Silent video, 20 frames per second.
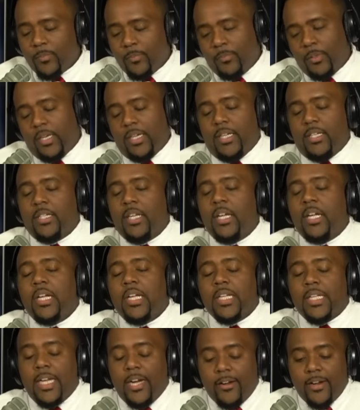But
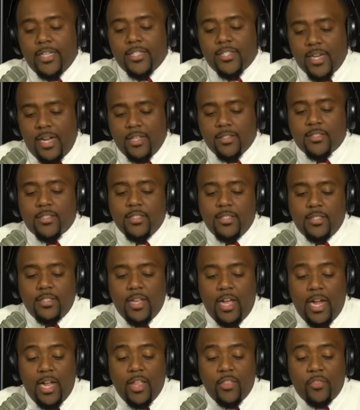Gary Johnson,
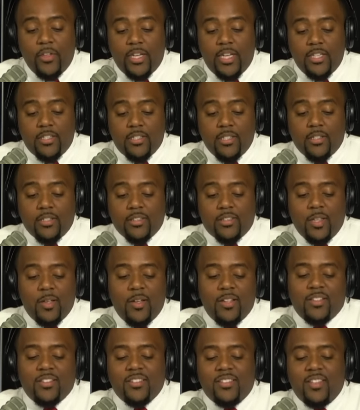I think he took
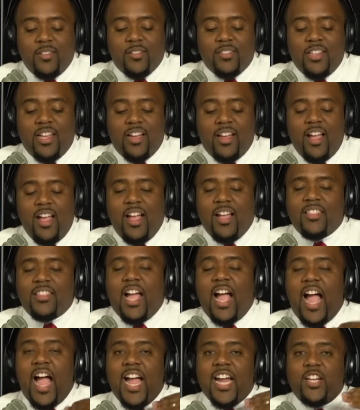the
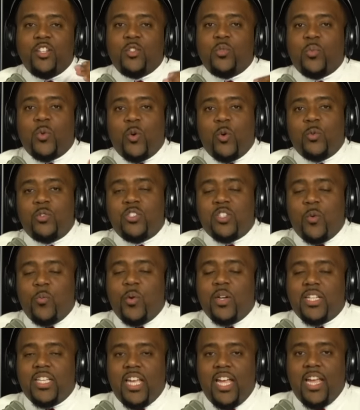highest road
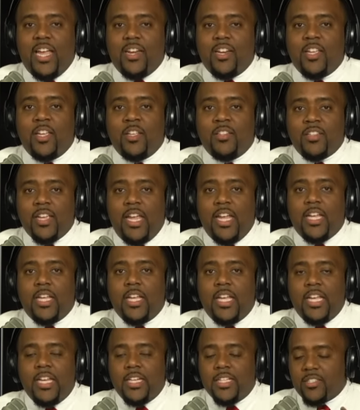someone can
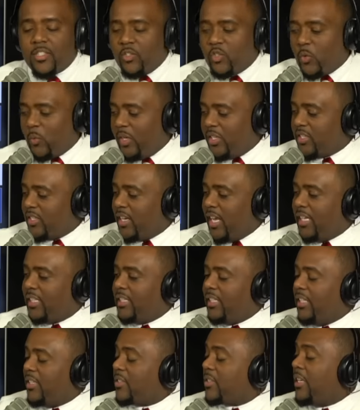take in a situation
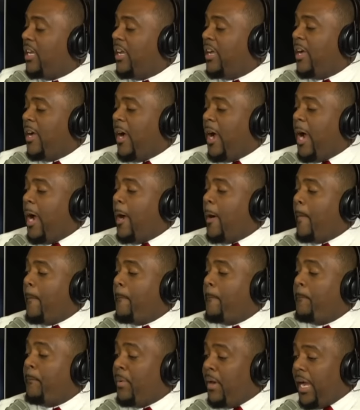like this.
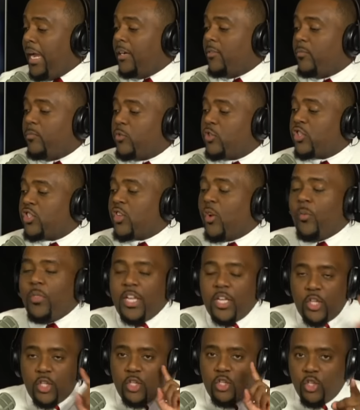But so
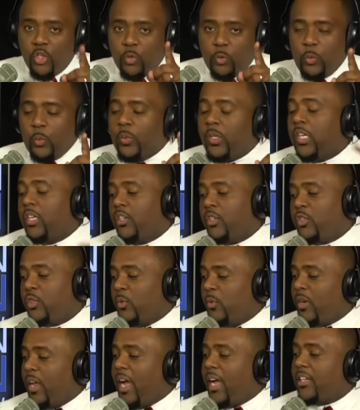that you
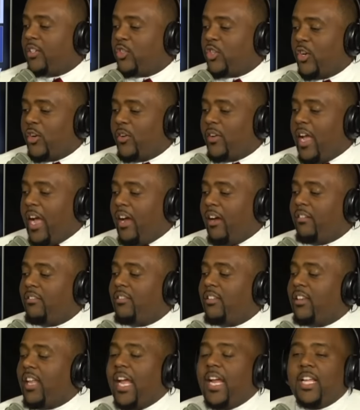do not turn
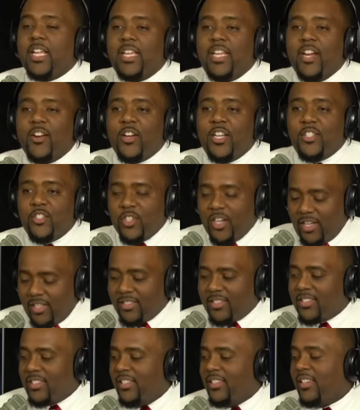out like Gary
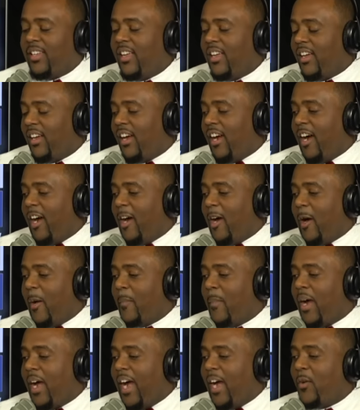Johnson,
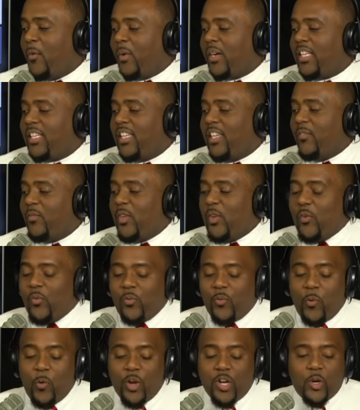I want to give you
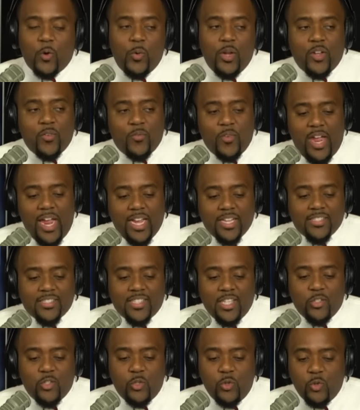four quick facts
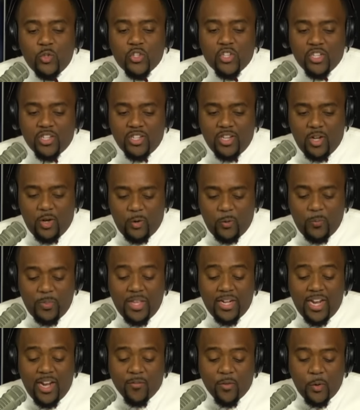that you should know,
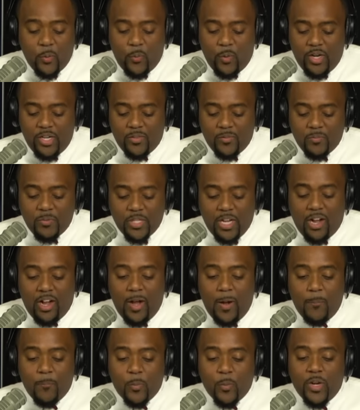that everyone
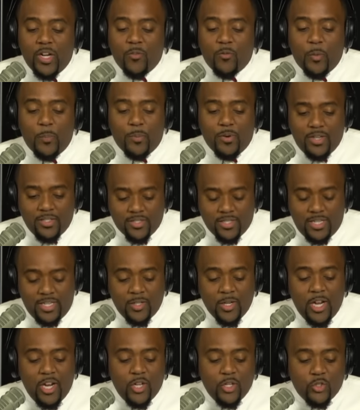running for
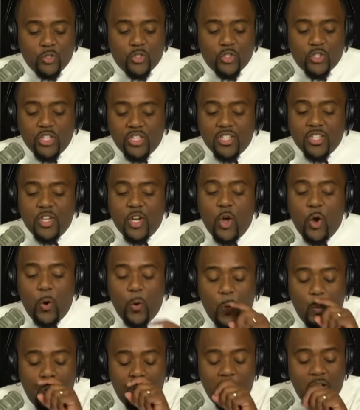president should
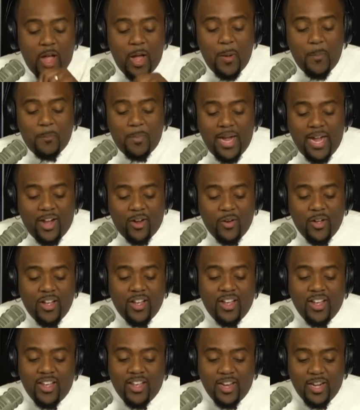know about
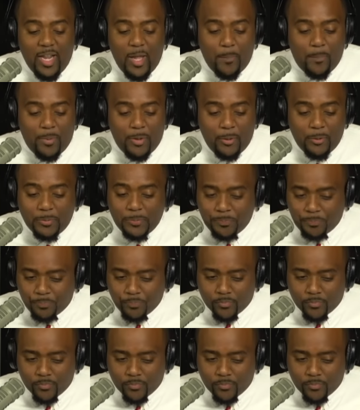Aleppo.